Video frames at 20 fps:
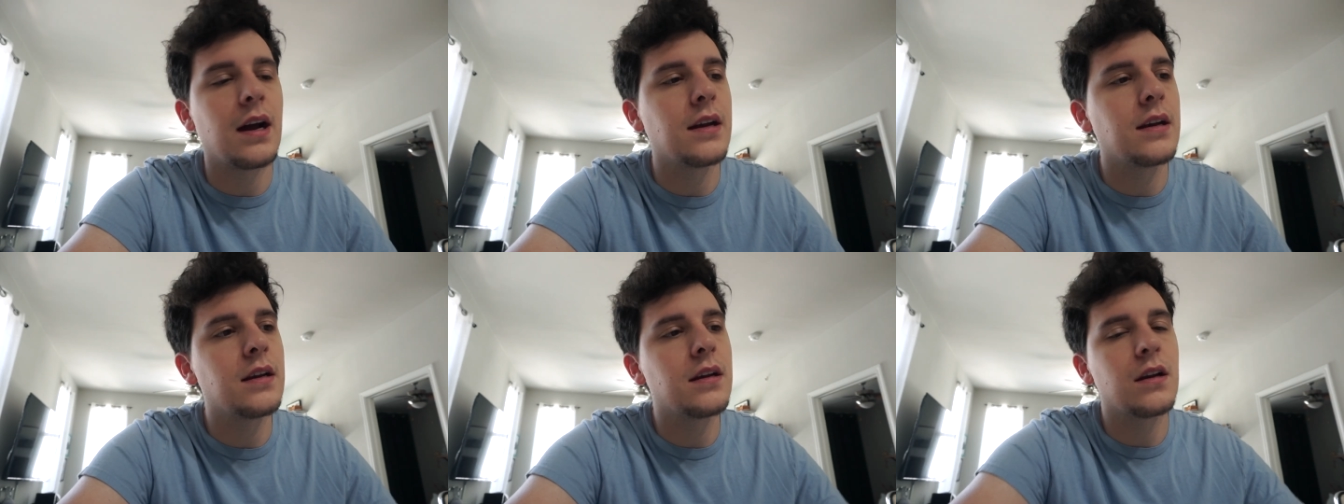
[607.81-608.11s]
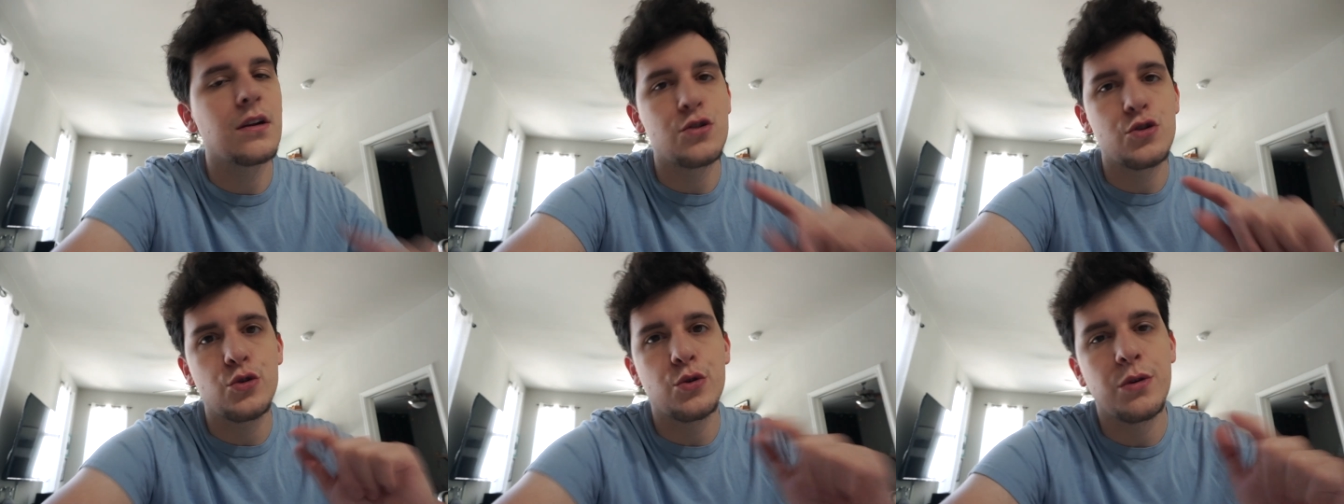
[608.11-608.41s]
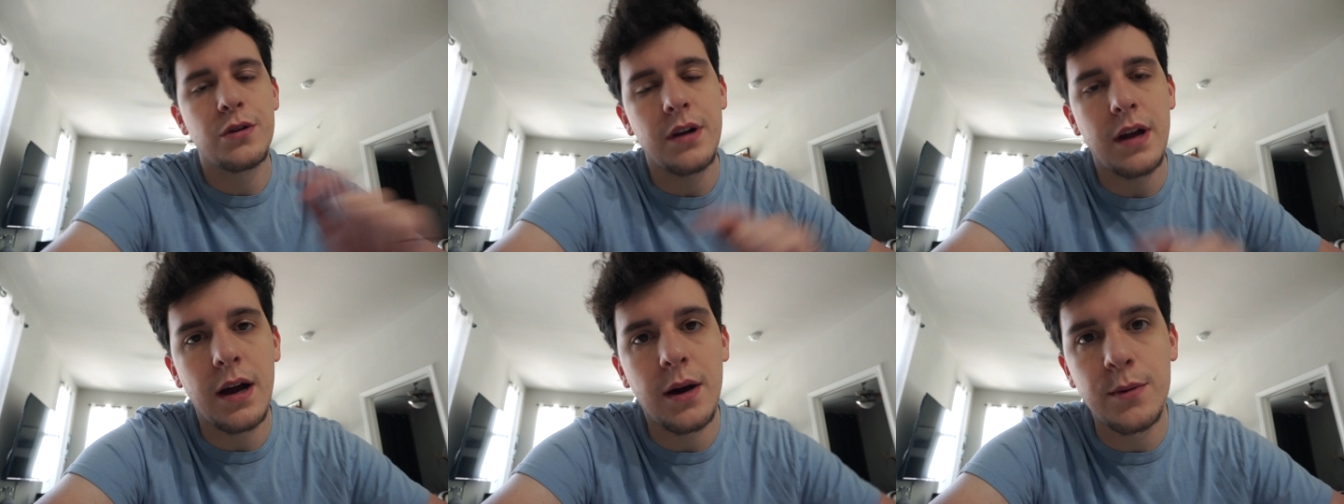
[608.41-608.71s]
I did not
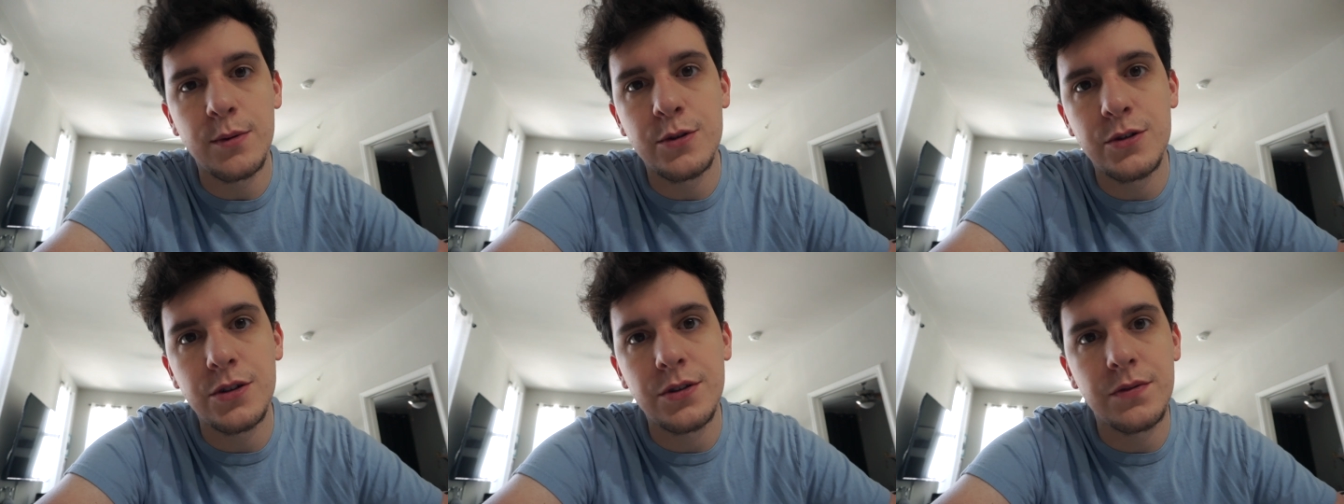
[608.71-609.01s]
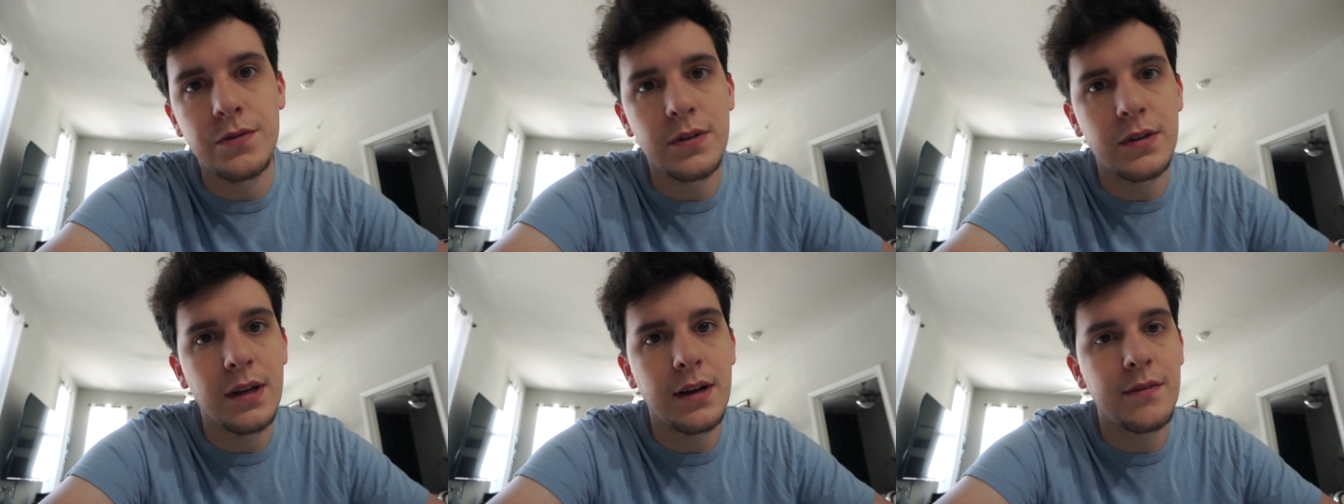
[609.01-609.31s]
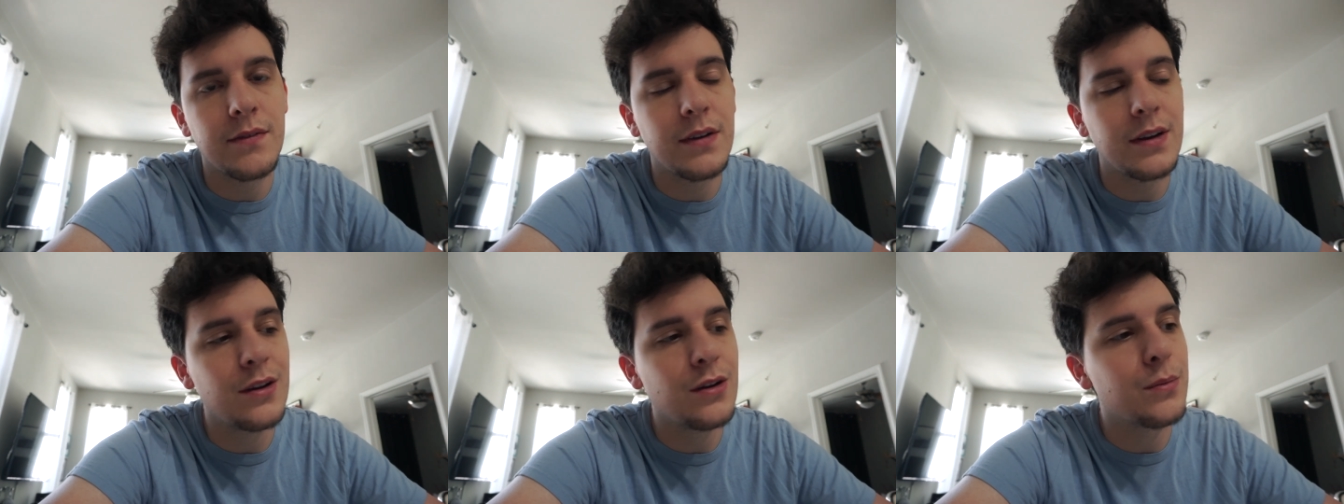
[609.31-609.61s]
shoot an outro for
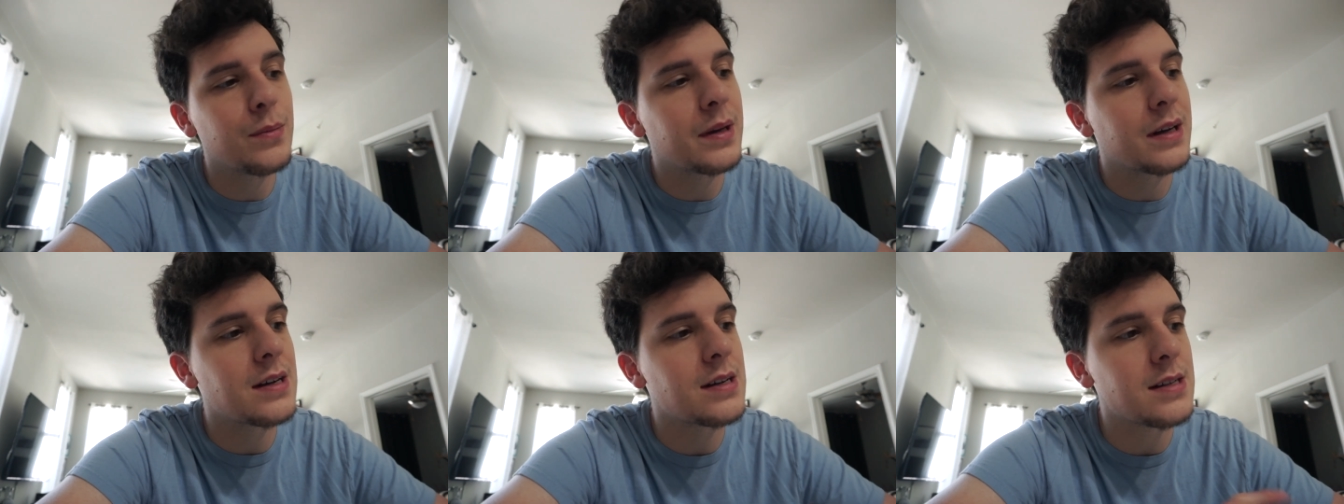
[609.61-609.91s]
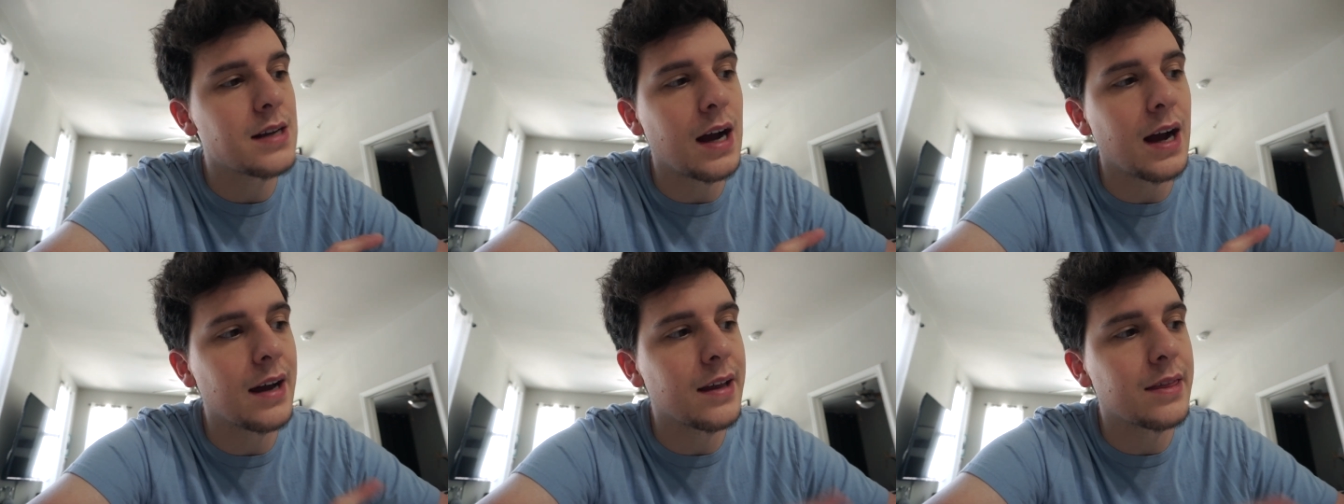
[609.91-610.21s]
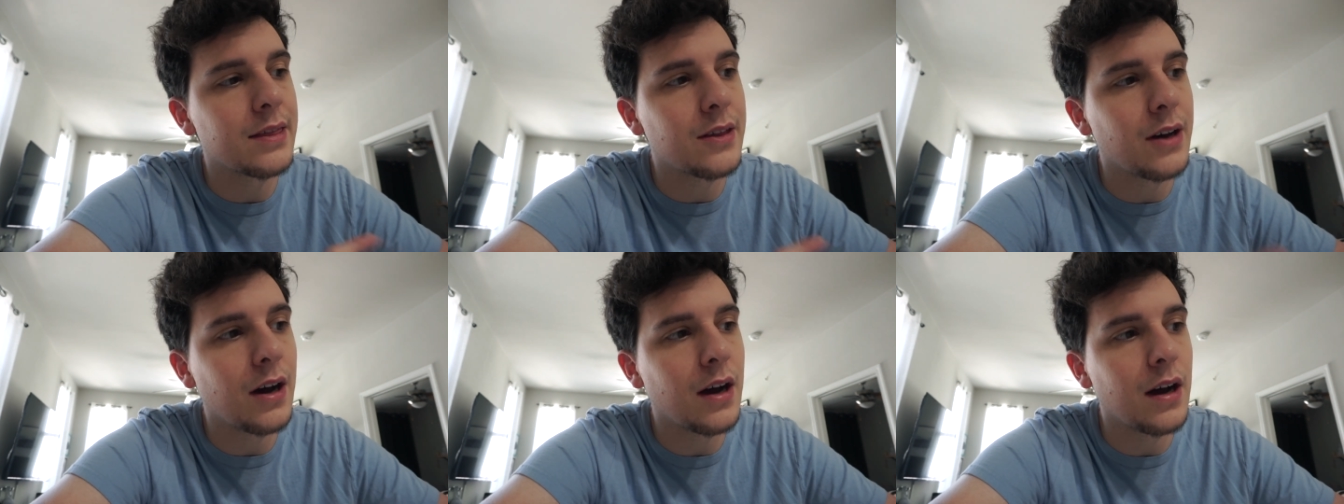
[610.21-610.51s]
that video because I
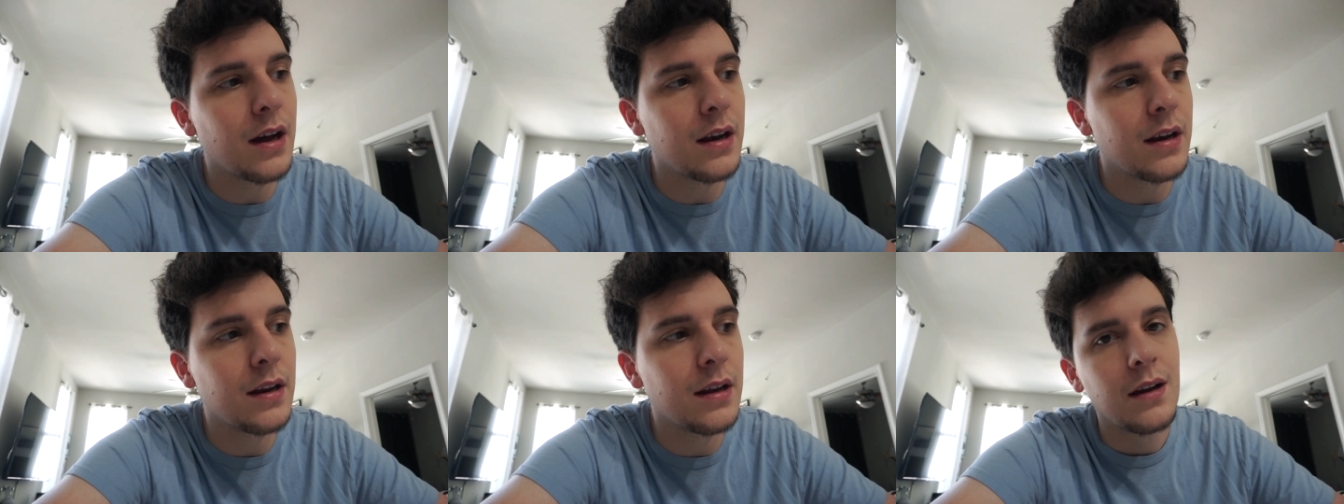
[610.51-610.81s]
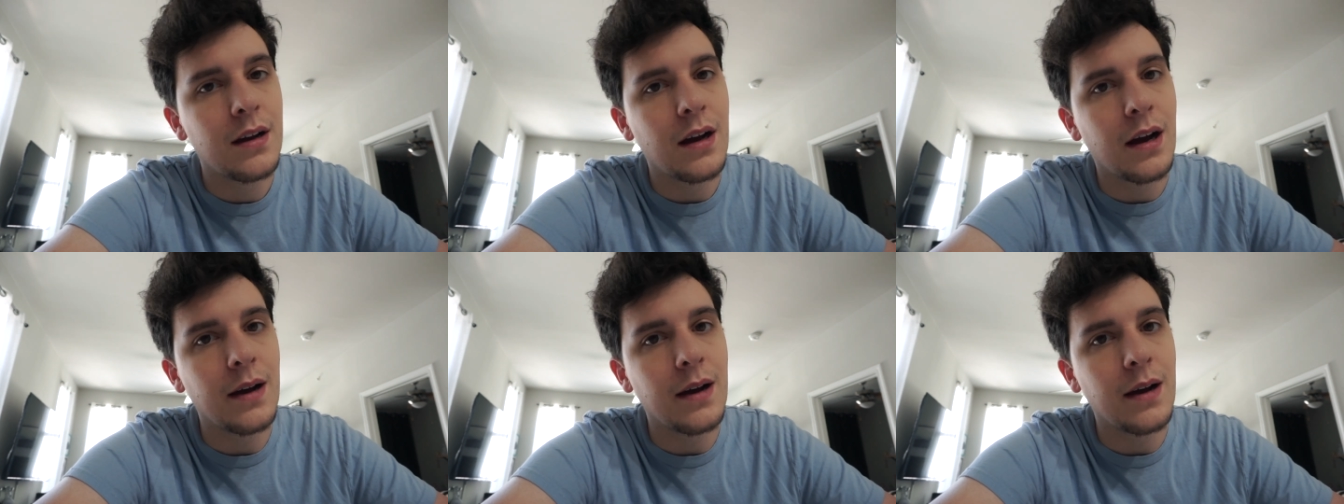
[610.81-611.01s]
thought